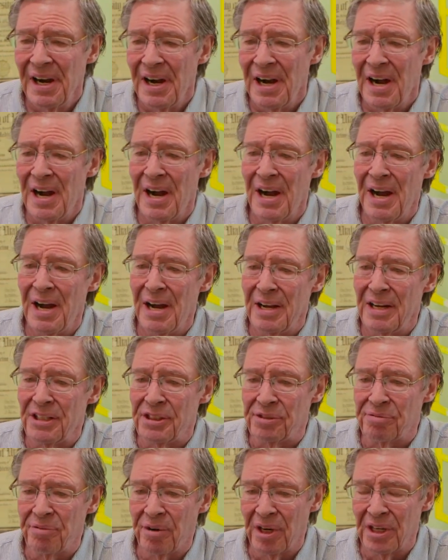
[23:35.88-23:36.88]

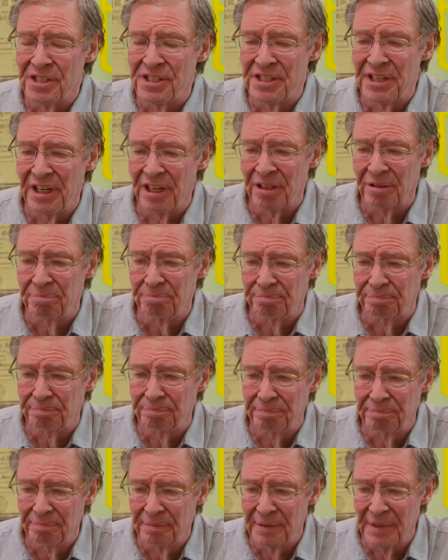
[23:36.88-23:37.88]
as far as their
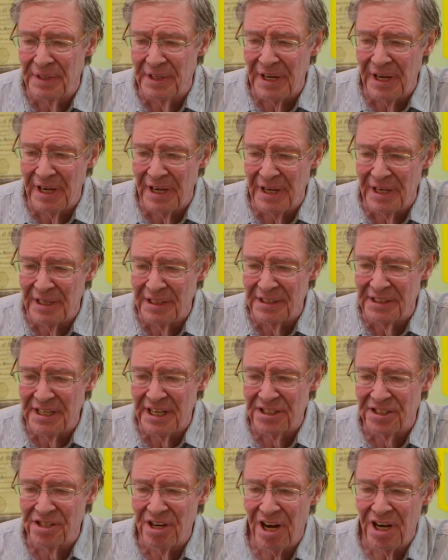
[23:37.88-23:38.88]

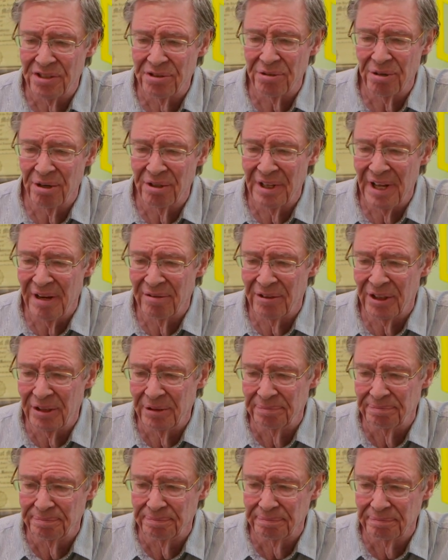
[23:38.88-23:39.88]
testosterone level.
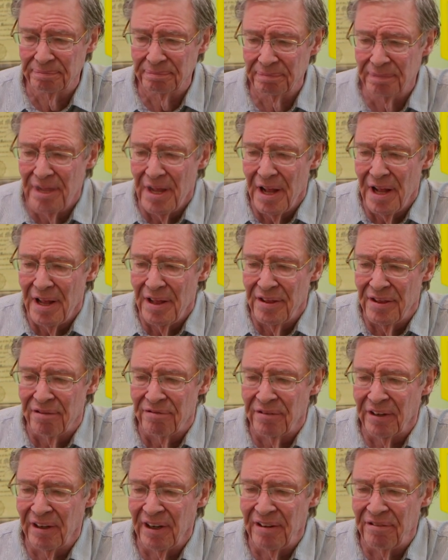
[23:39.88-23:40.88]
The
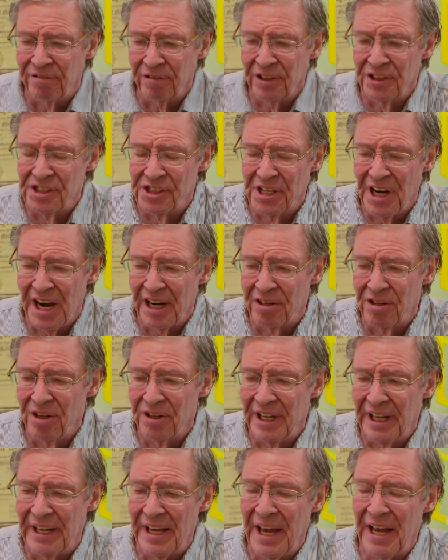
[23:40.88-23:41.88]
very first cycle,
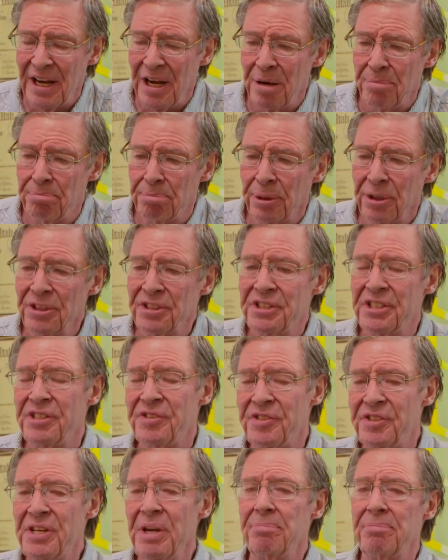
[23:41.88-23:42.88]
they get a burst of
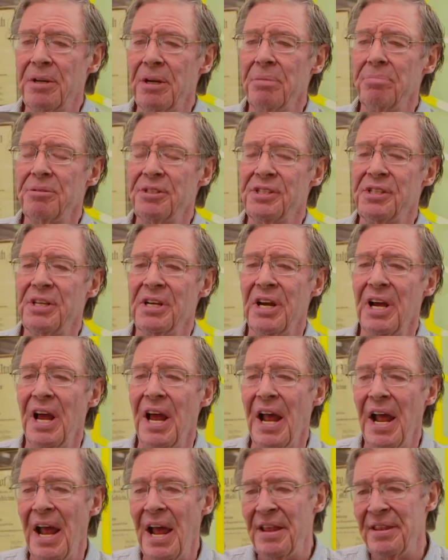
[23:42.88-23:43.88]
symptoms,
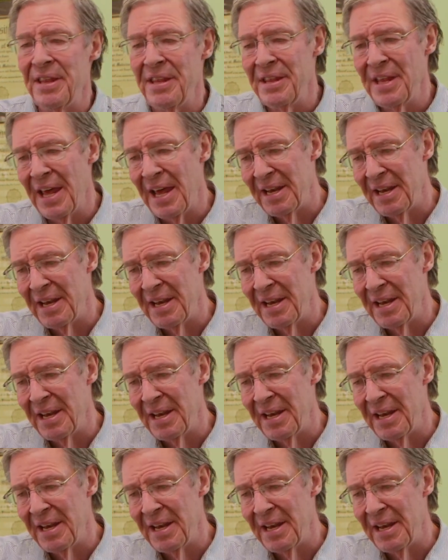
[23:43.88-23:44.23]
and then